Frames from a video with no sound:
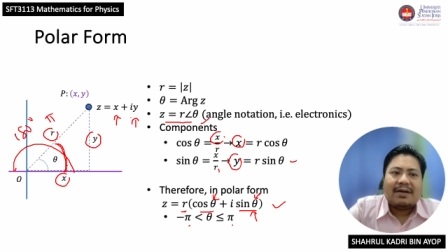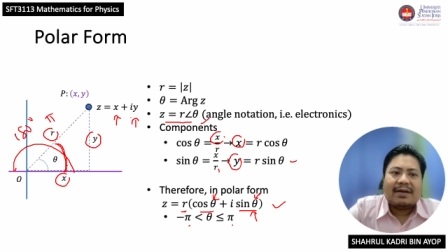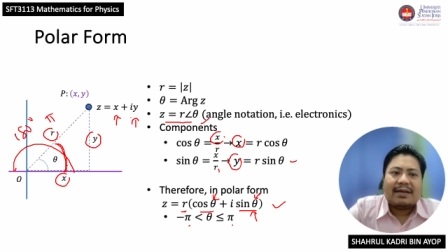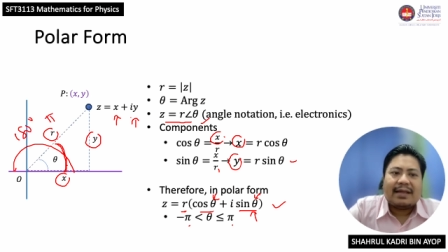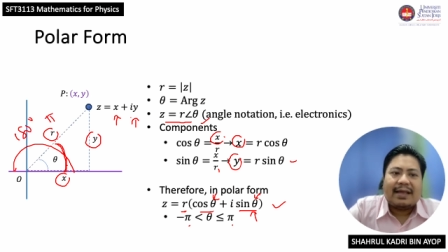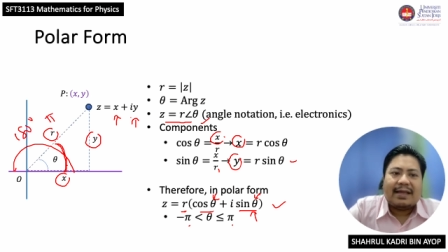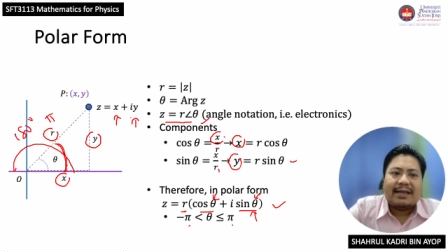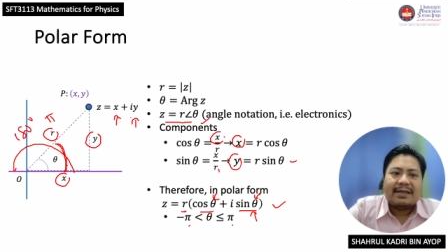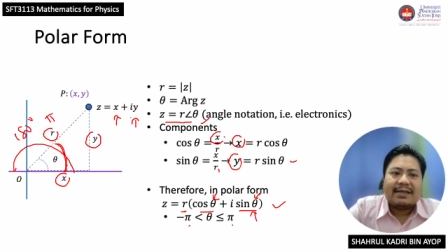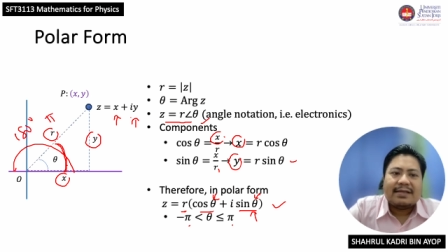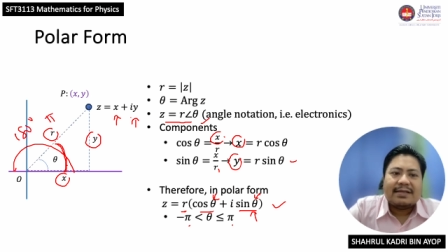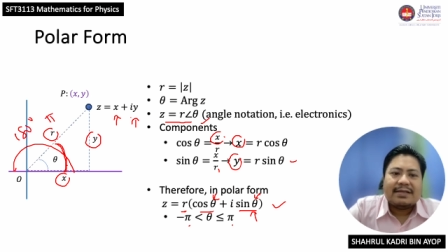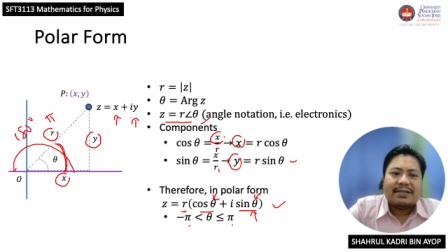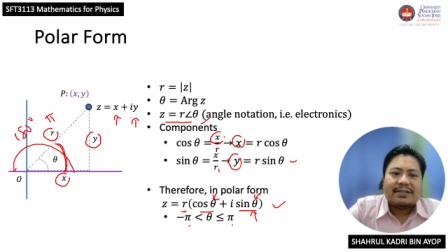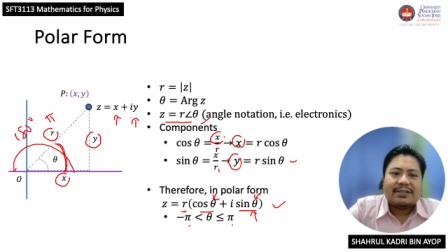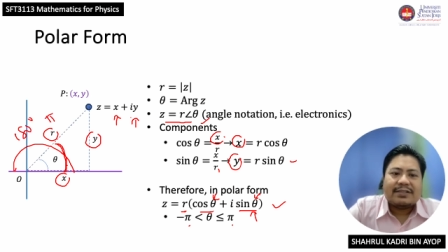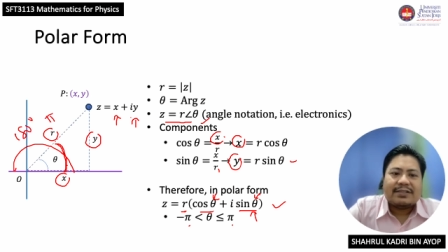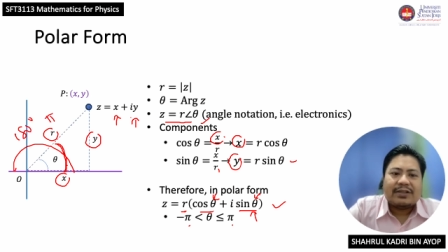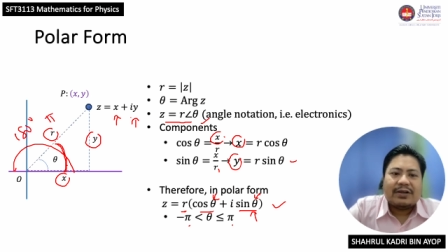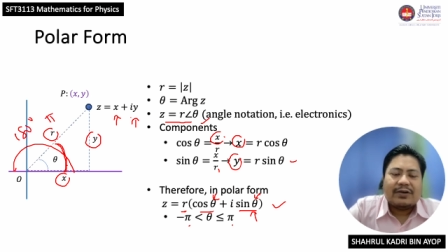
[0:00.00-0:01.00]
Okay,
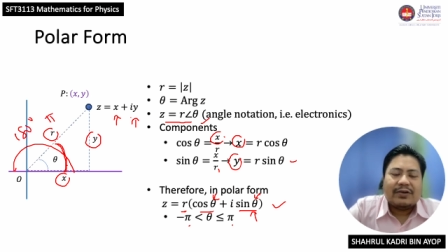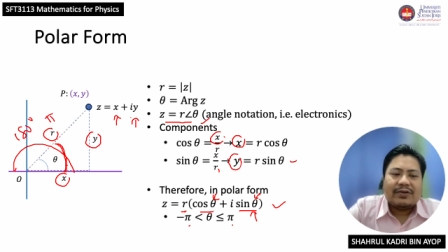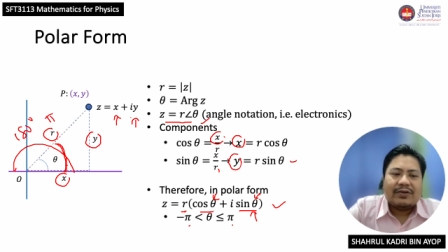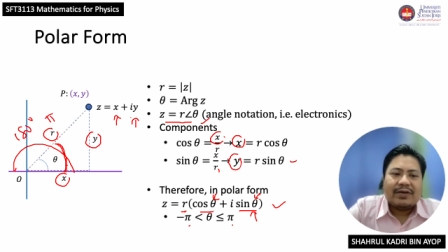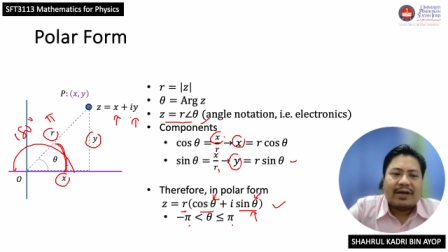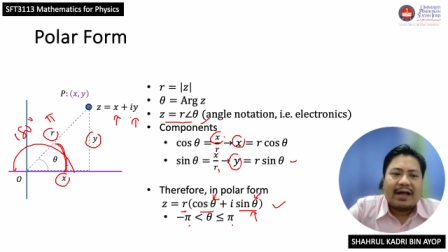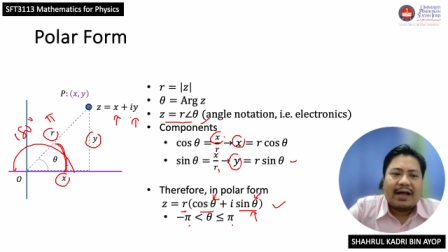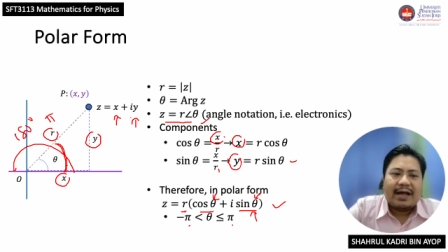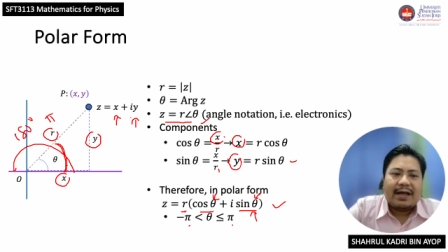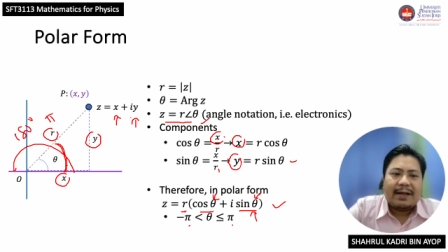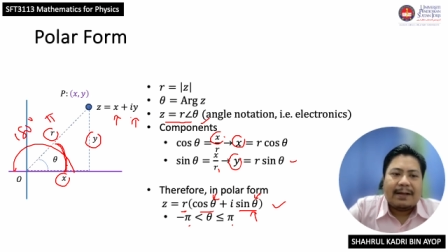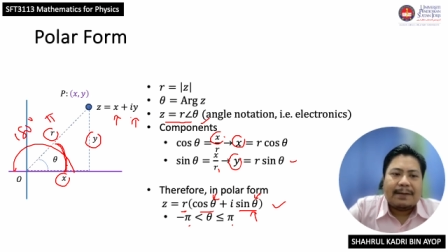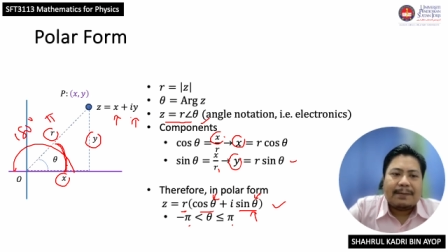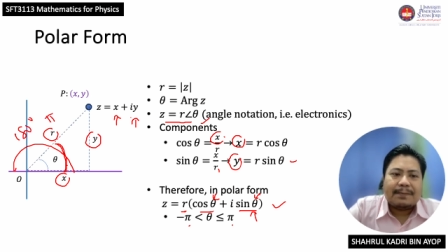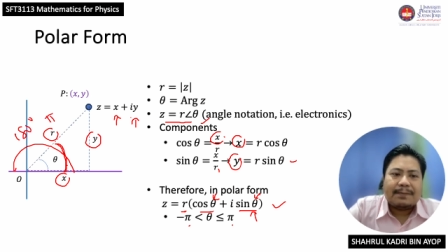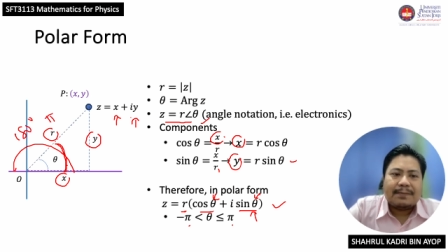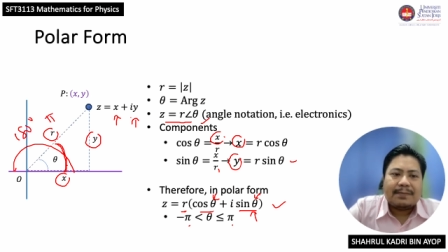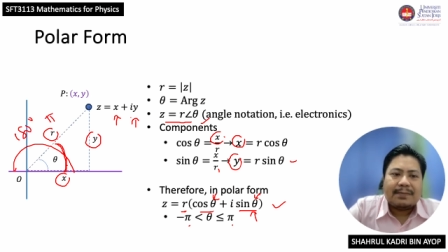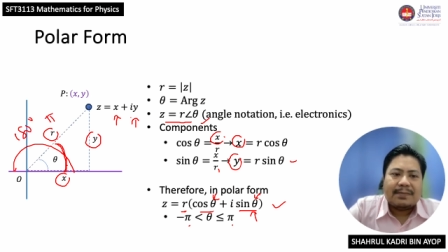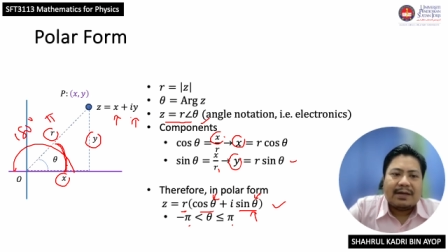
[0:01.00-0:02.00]
so
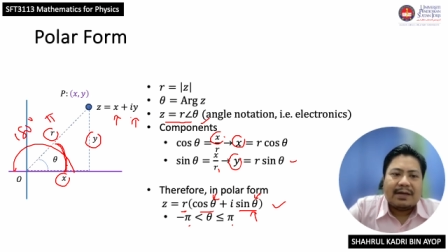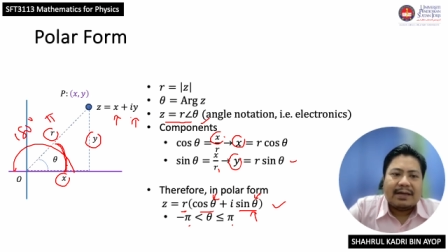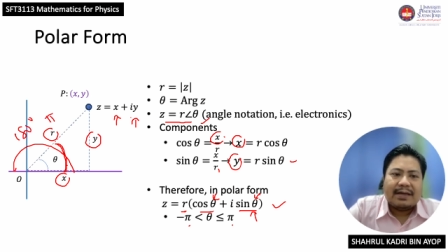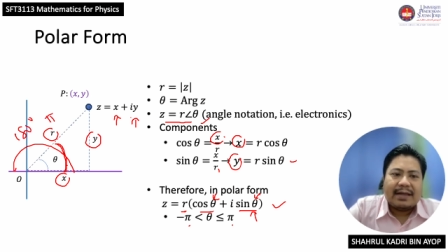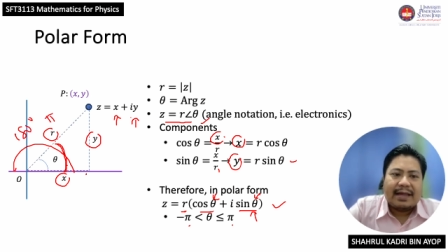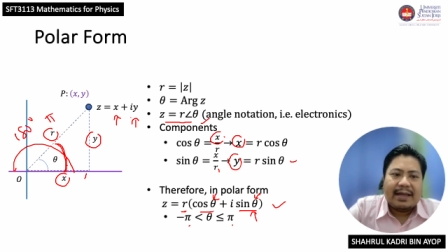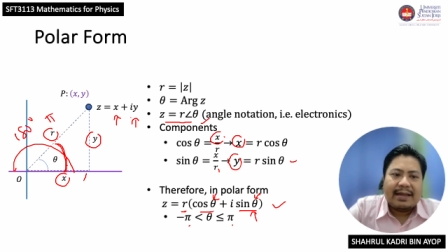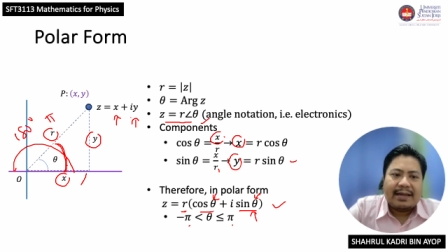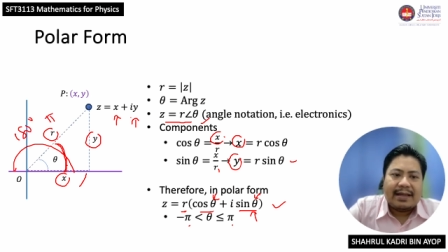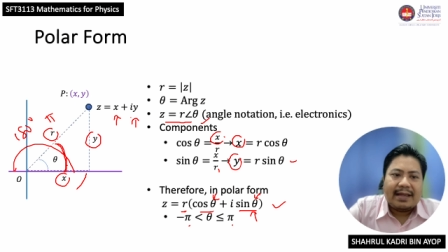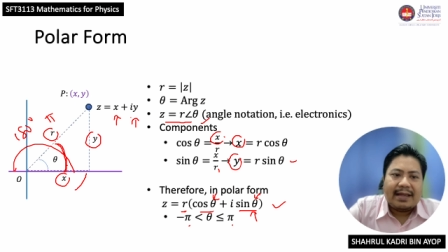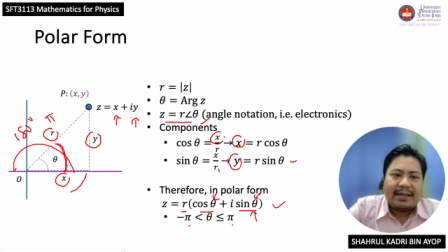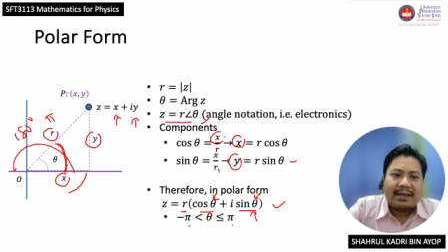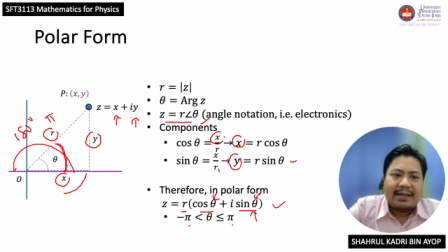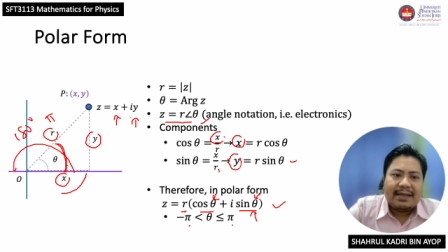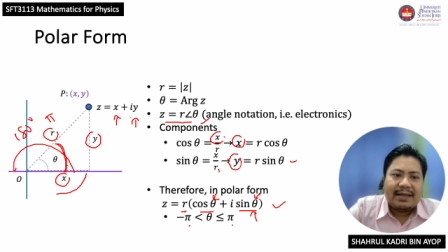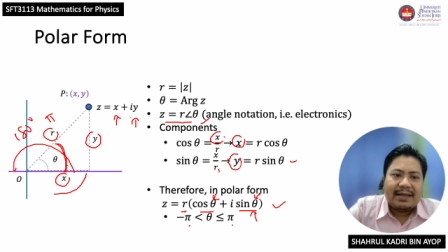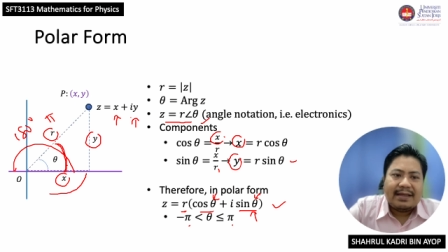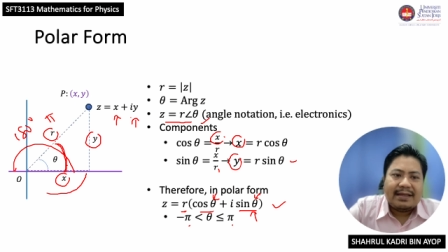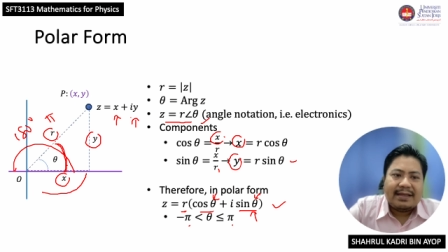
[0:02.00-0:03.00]
and then
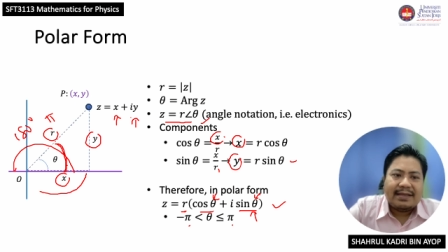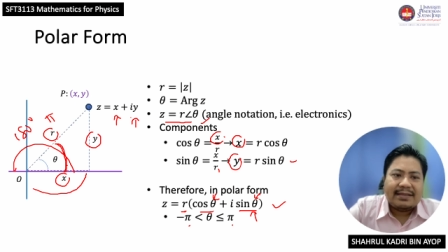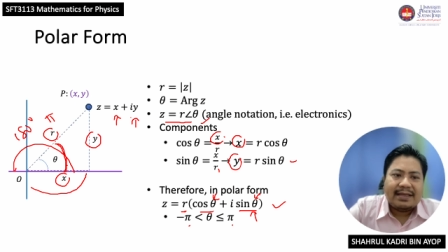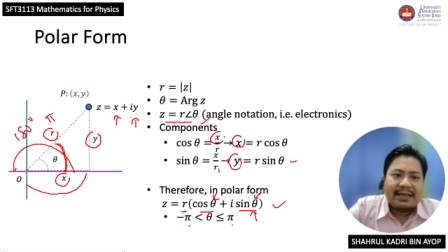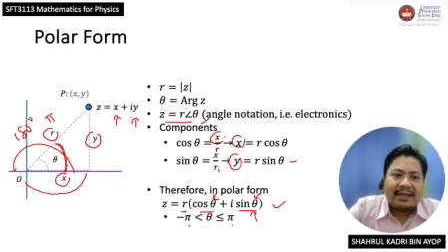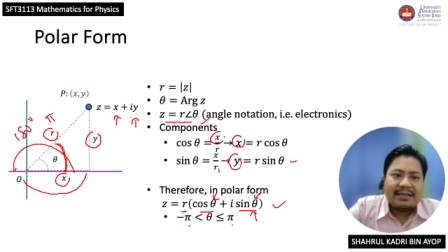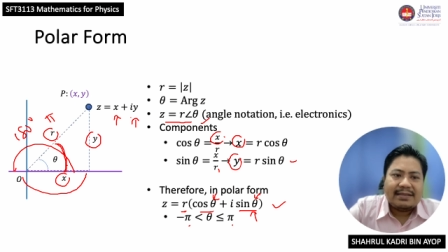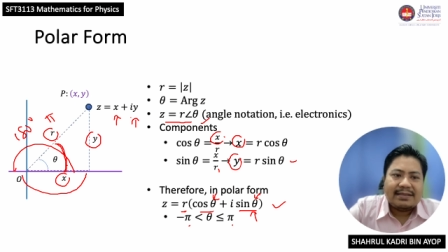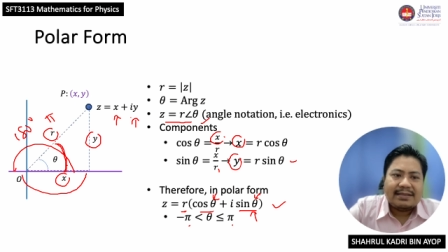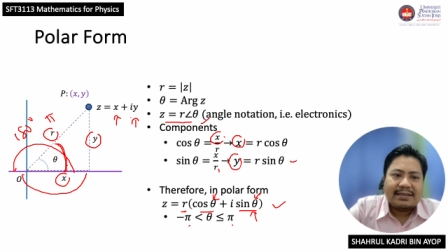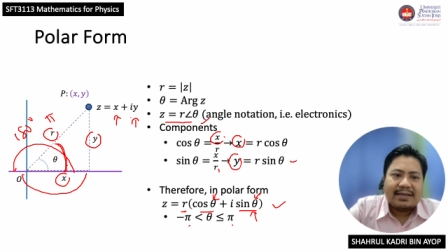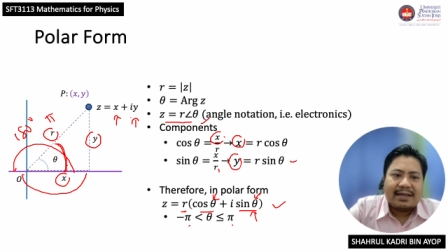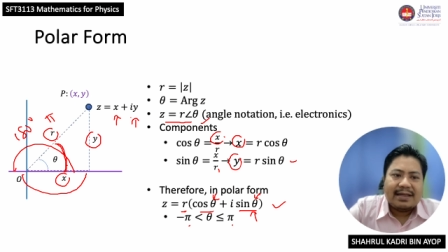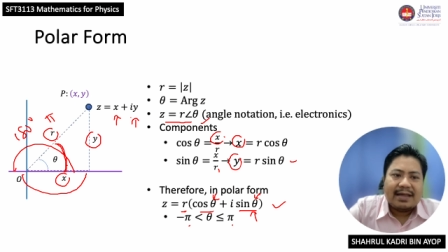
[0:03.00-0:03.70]
here this is